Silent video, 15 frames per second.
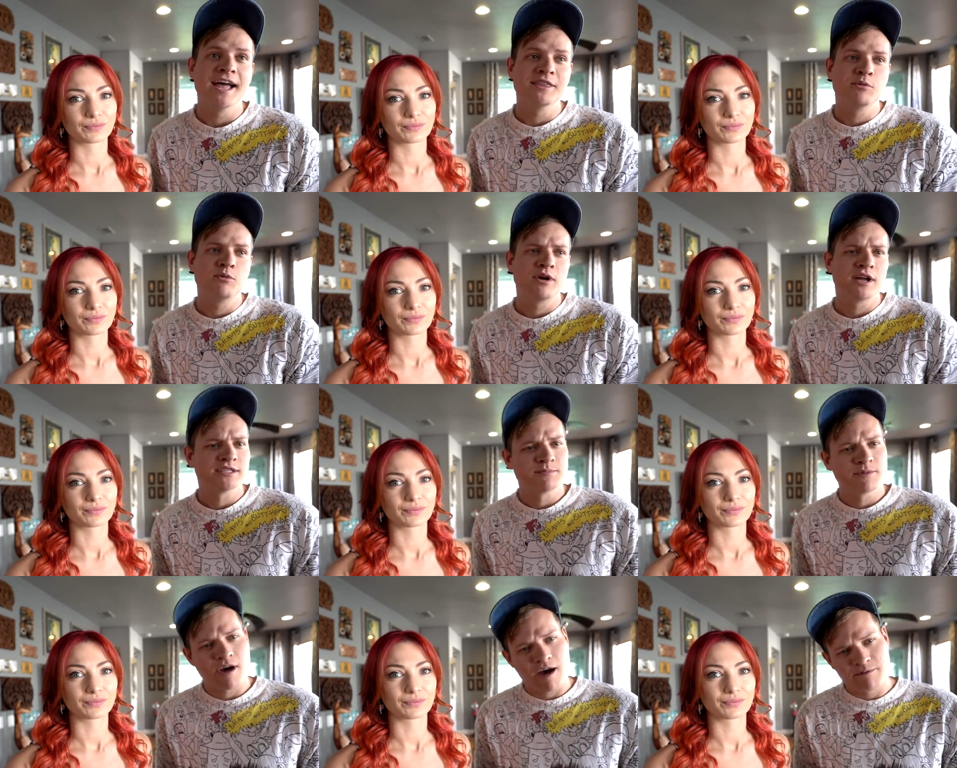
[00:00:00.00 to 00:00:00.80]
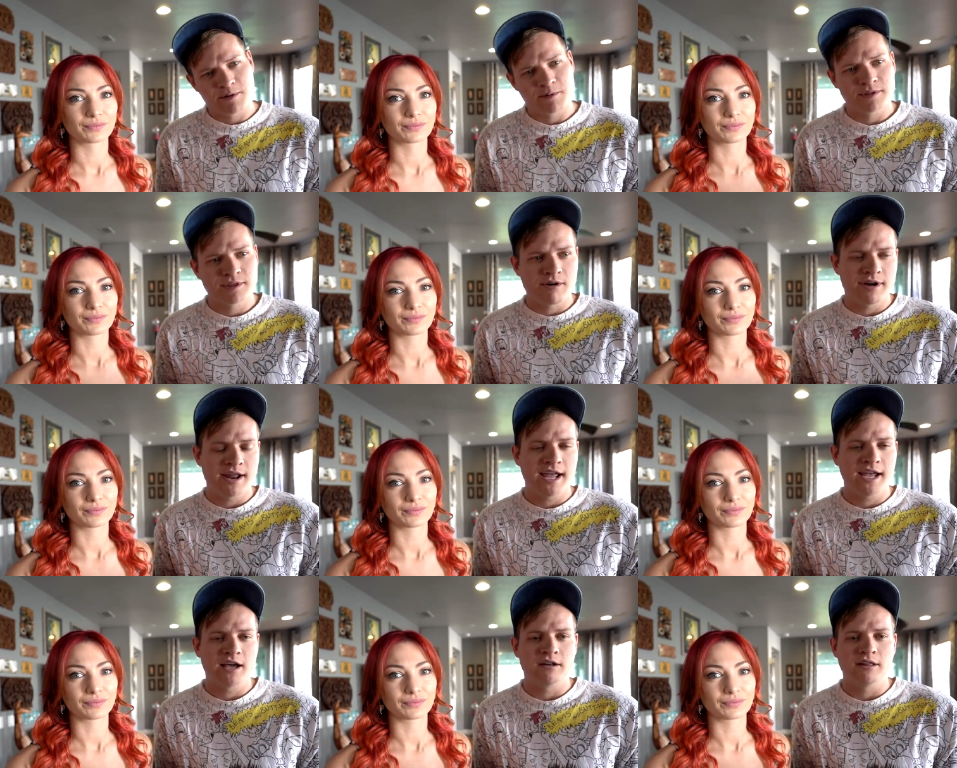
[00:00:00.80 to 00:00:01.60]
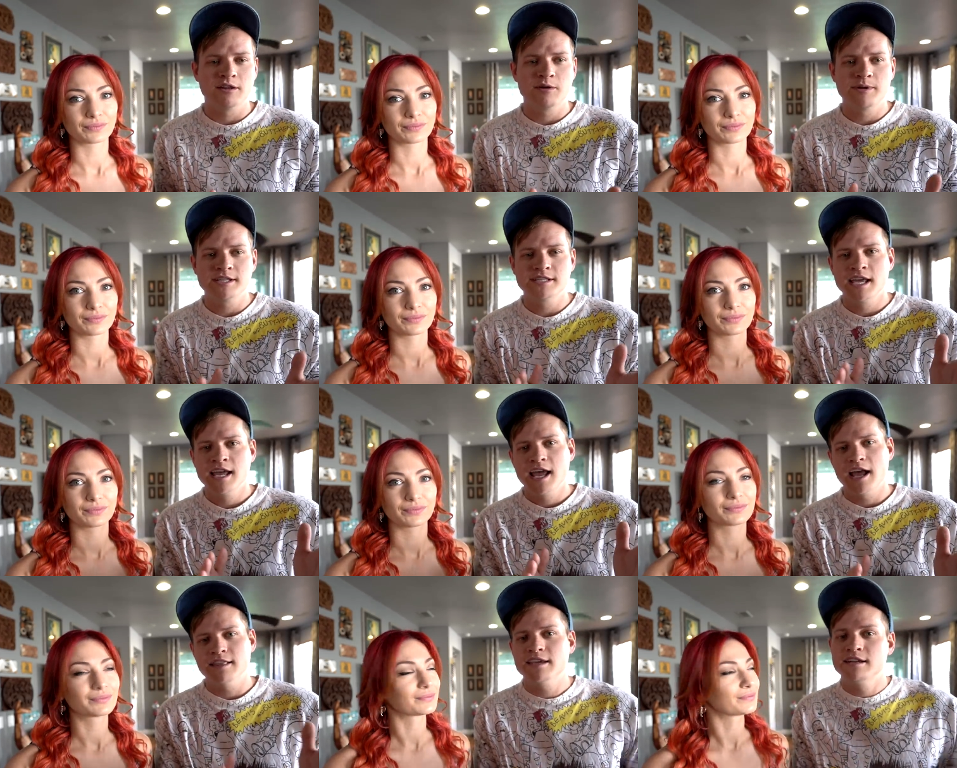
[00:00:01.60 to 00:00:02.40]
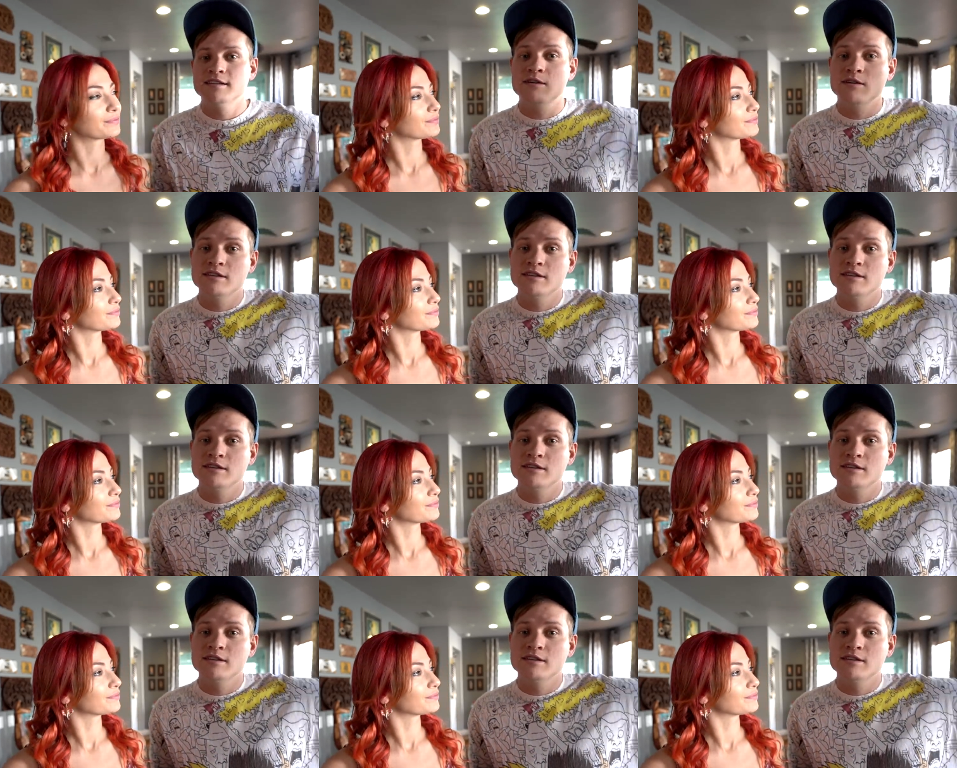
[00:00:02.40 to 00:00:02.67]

Speaker 1: And then we'll get some coffee with her and hang out a little bit. And then,